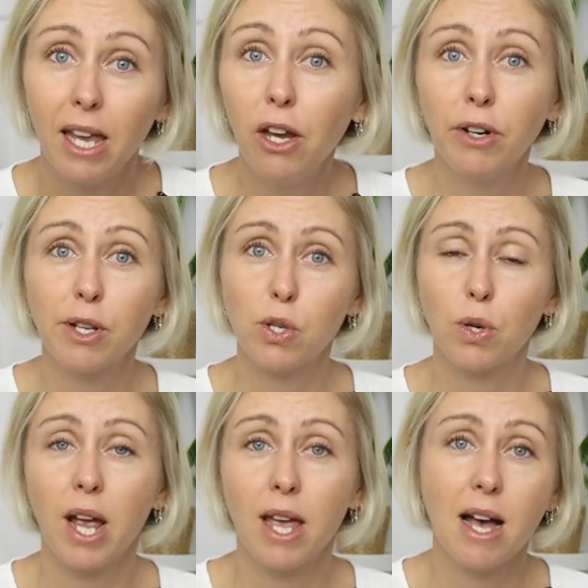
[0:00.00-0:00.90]
Here in
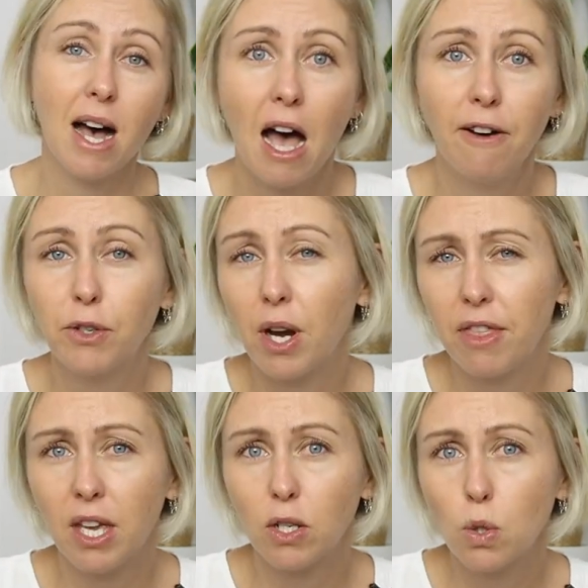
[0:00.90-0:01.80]
Australia, after I
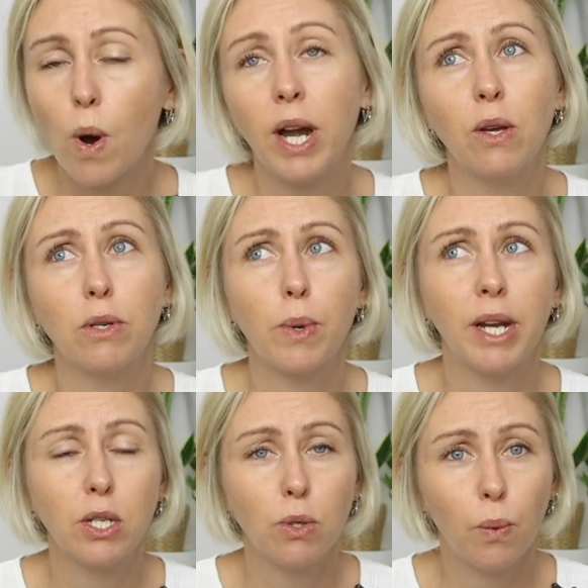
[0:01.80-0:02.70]
think 20 or
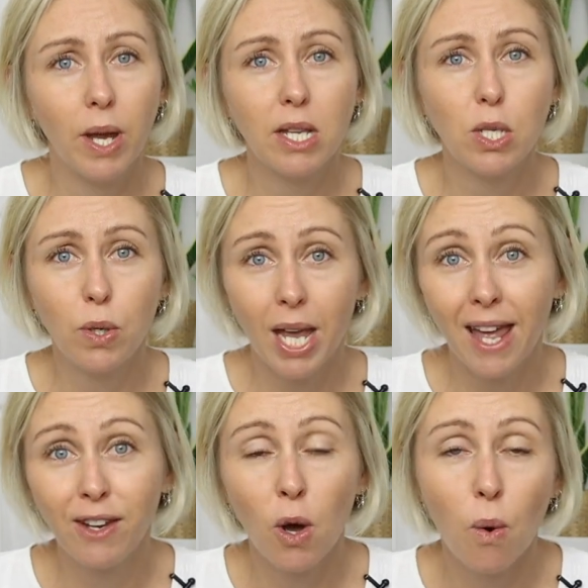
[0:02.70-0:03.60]
22 weeks, you
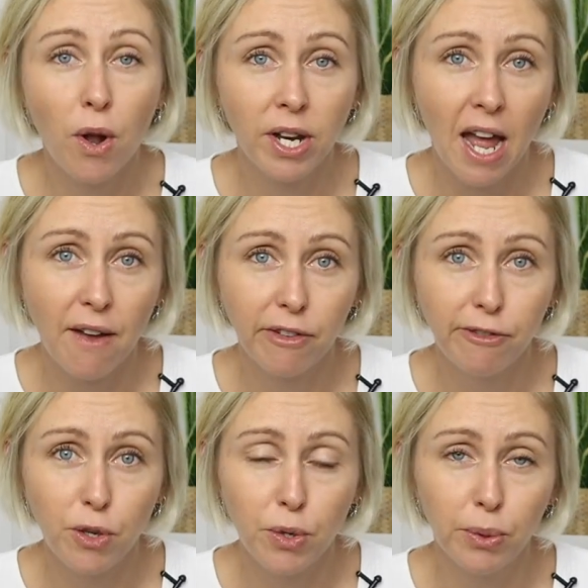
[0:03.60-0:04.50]
can go on and have a
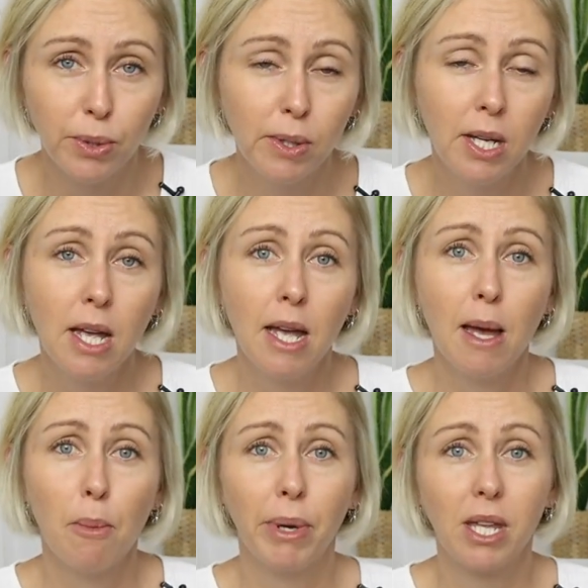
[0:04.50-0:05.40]
funeral.
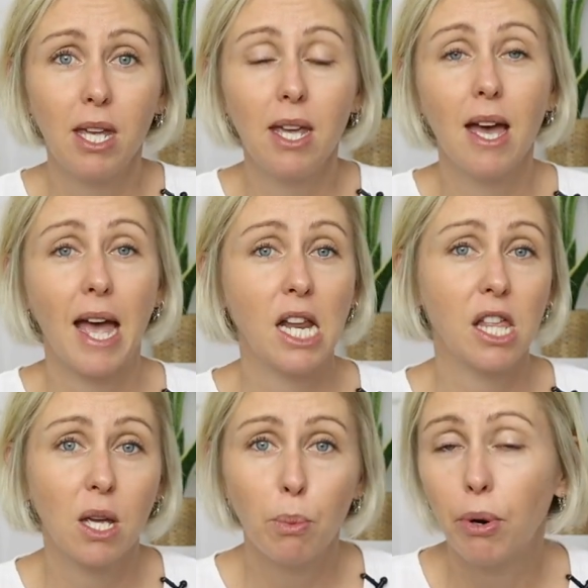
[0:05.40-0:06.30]
But here,
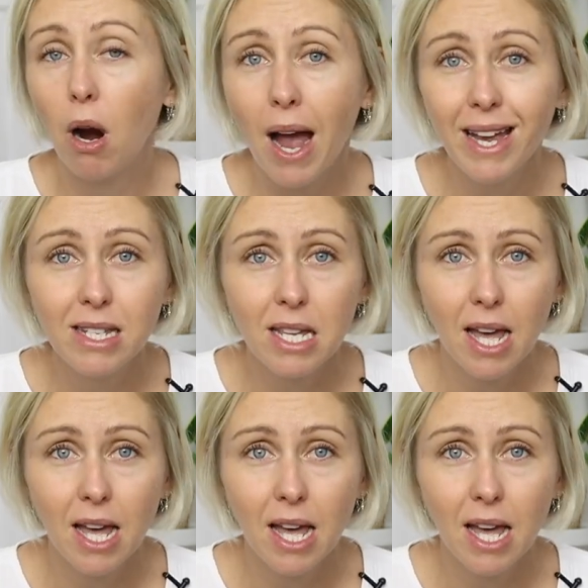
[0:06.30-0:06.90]
anything prior to